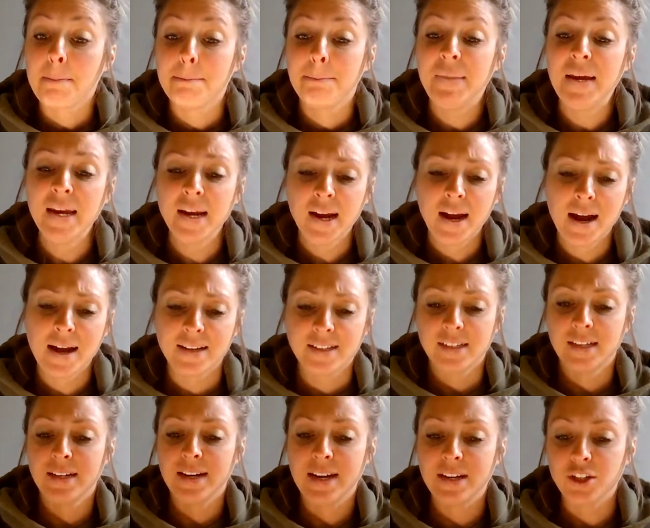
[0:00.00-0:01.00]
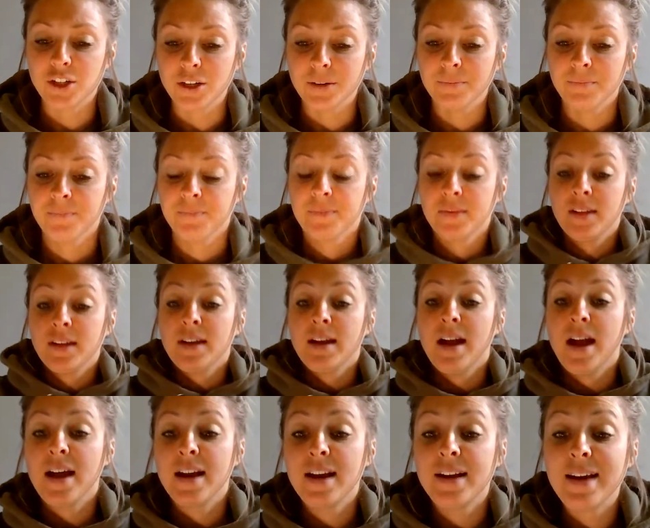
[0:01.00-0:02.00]
Be kind to nature.
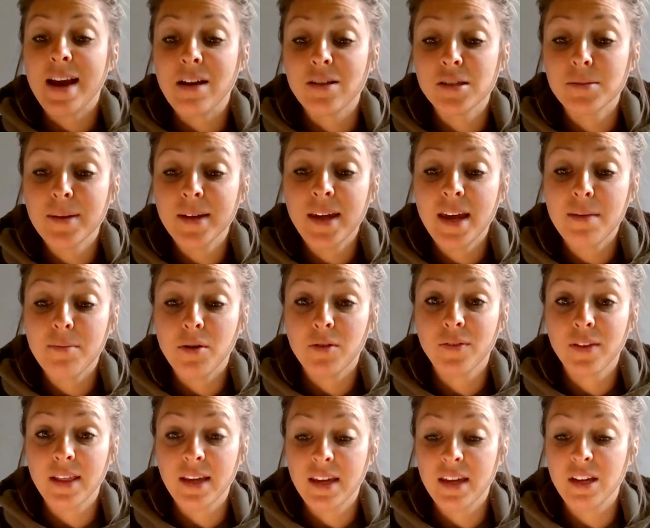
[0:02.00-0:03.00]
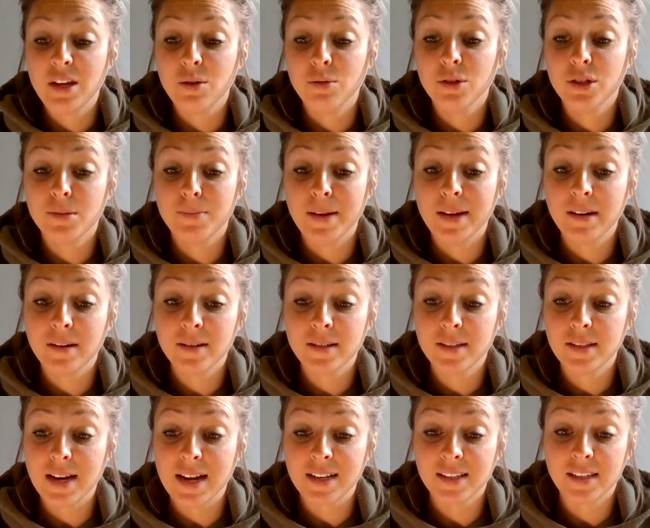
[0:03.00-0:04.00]
An announcement came over the huge
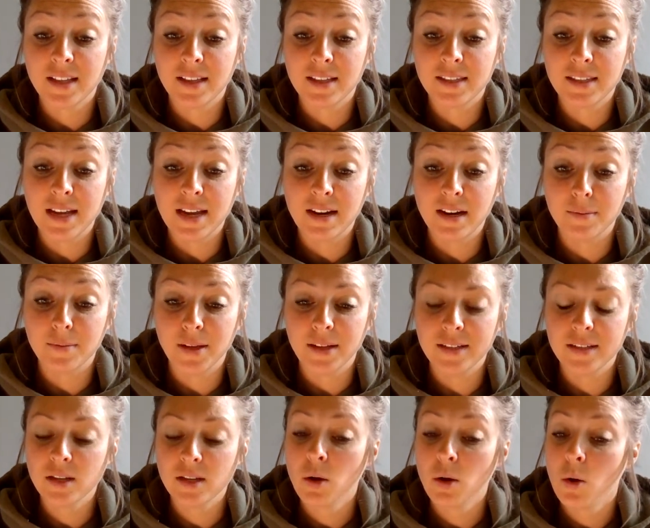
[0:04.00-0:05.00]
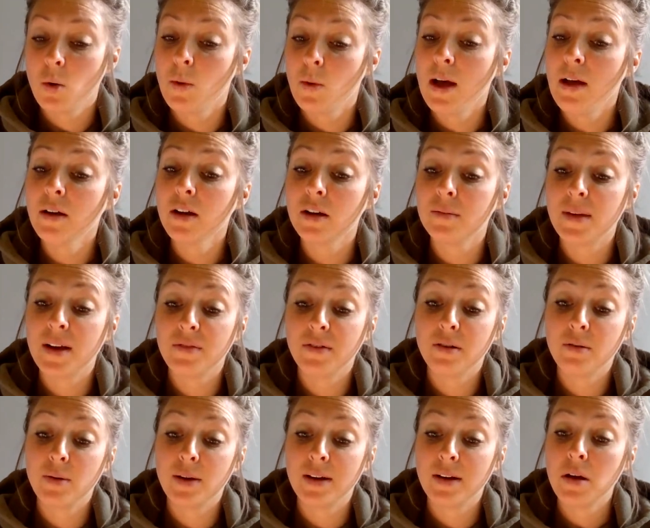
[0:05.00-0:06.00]
speakers next to the stadium lights. Welcome,
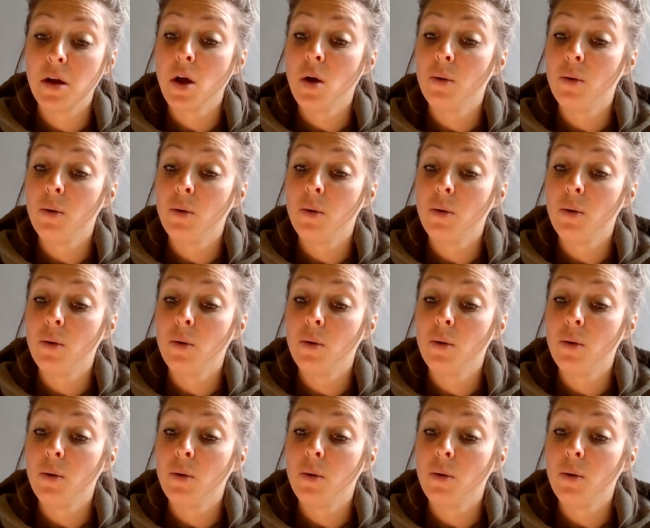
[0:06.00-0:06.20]
everyone.